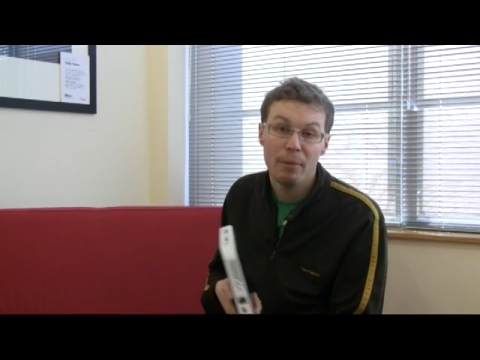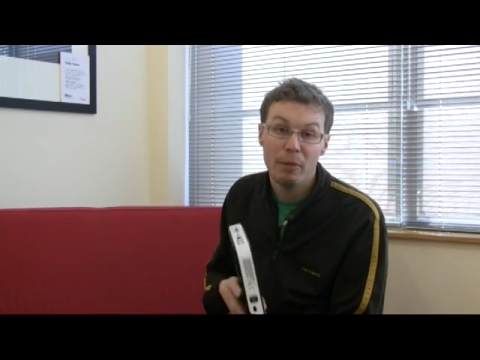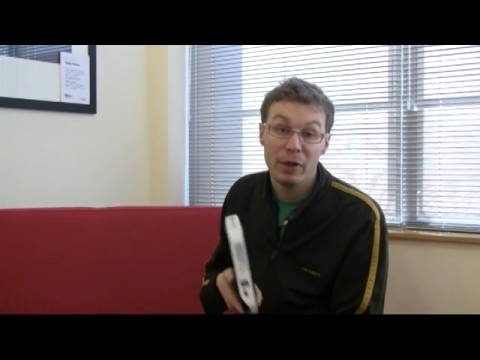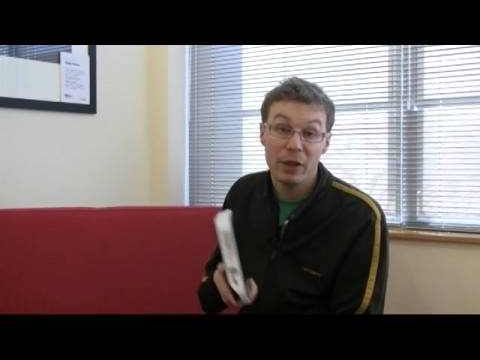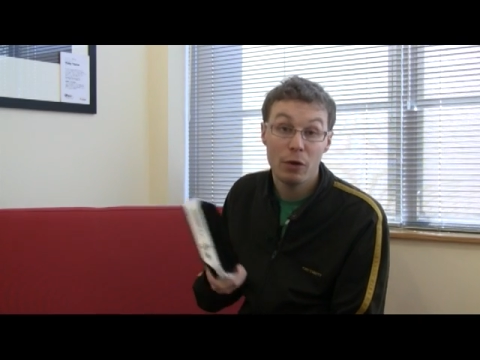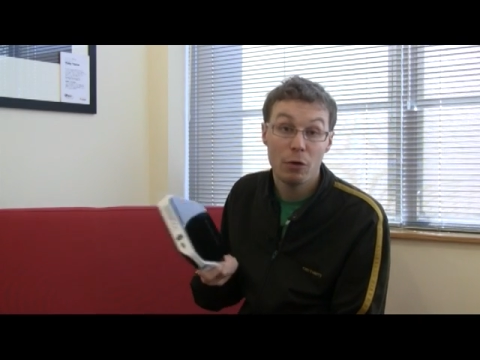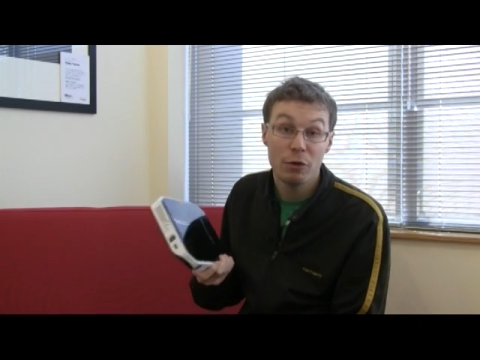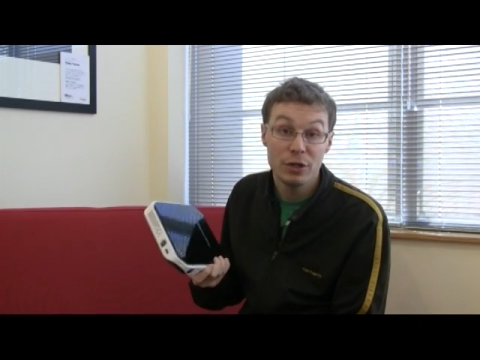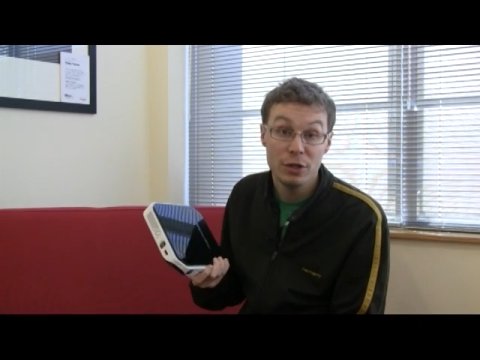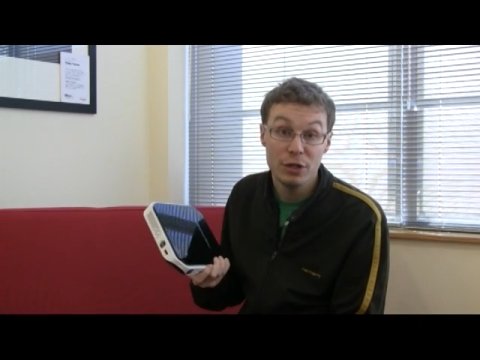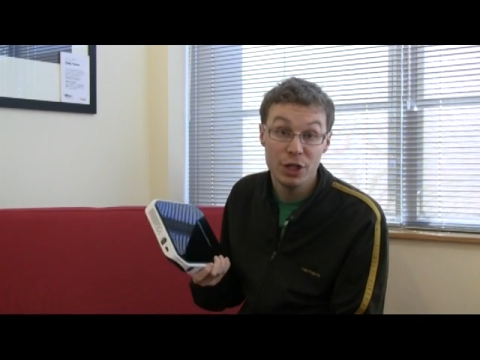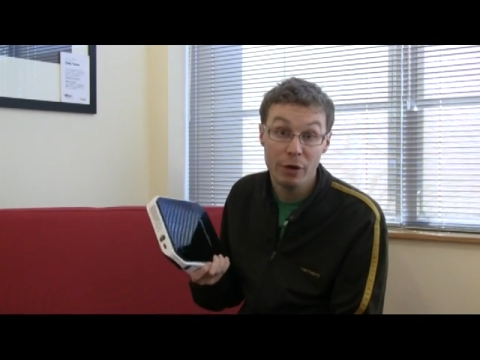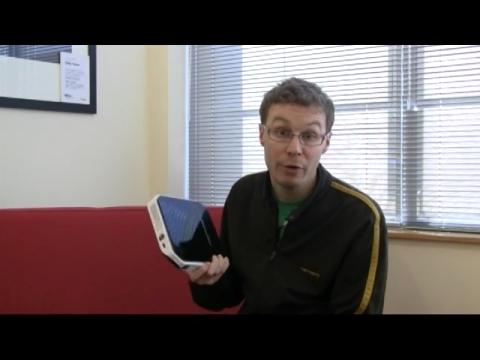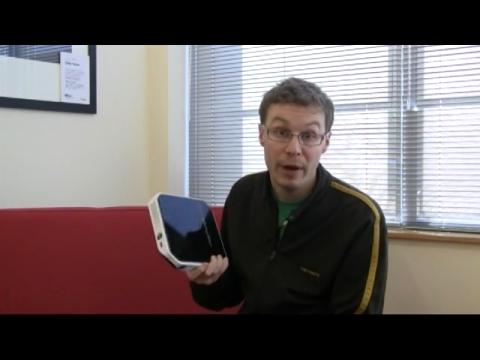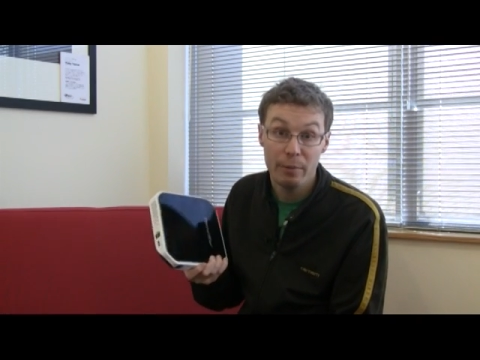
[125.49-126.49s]
with a Core 2
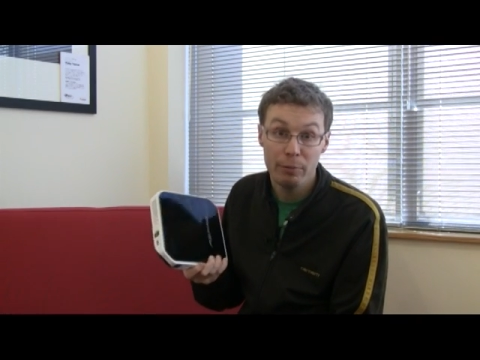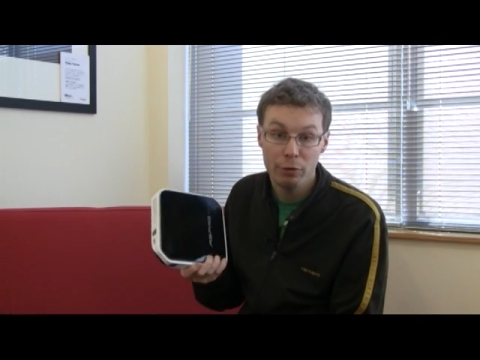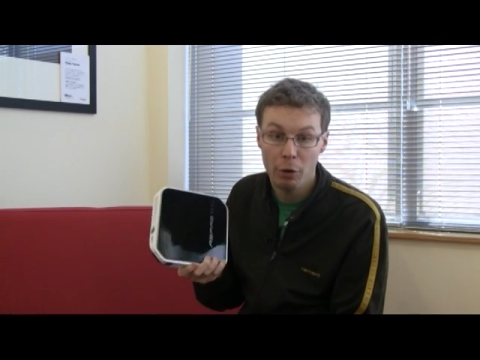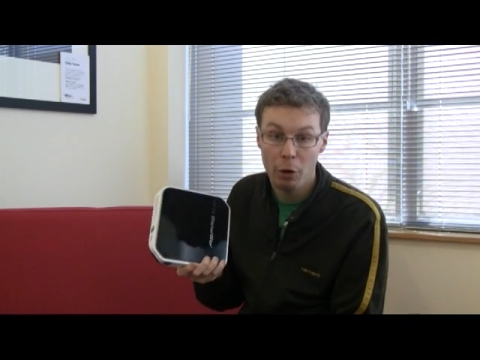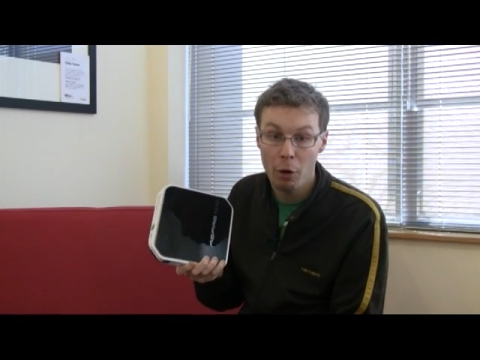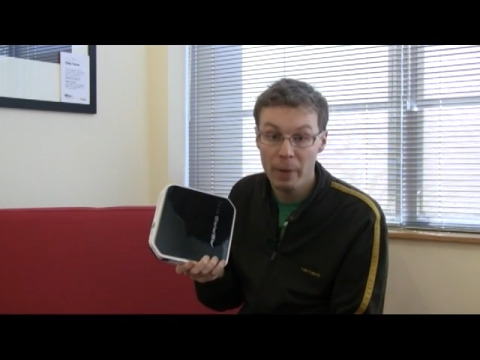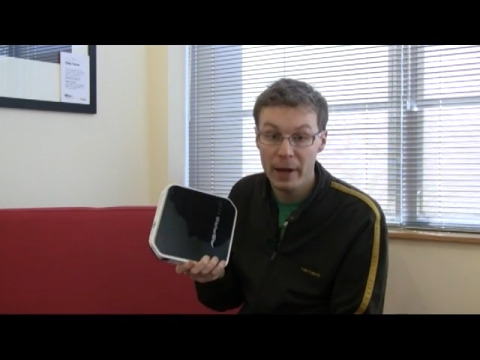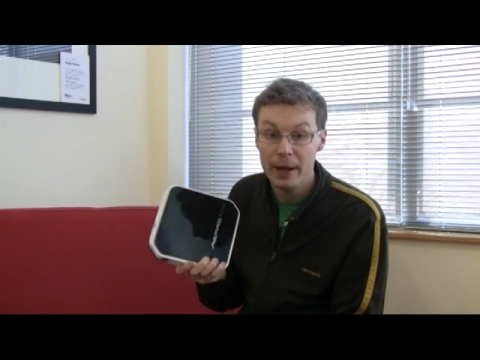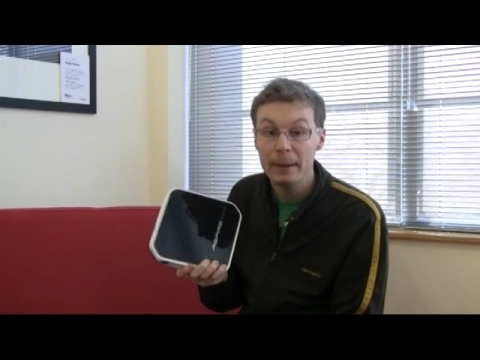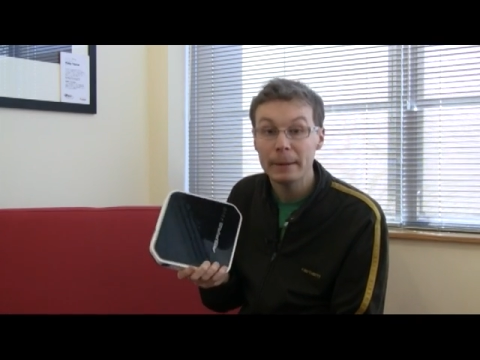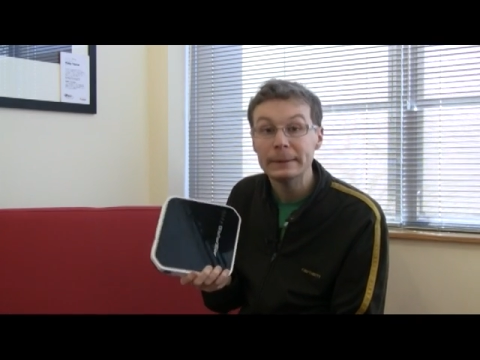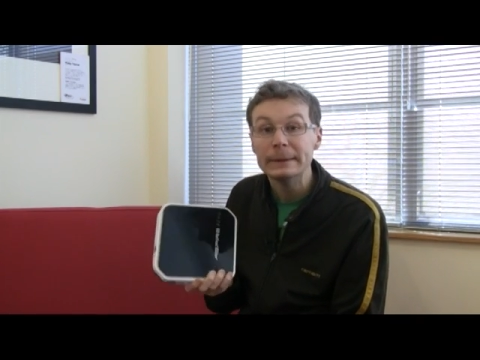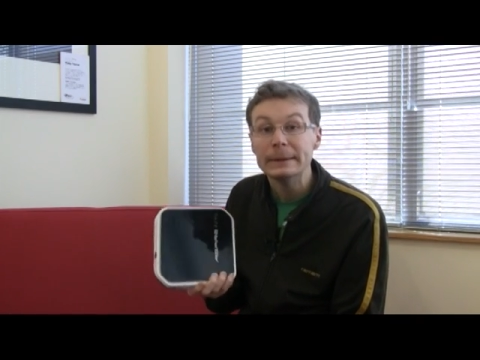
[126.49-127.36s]
Duo probably.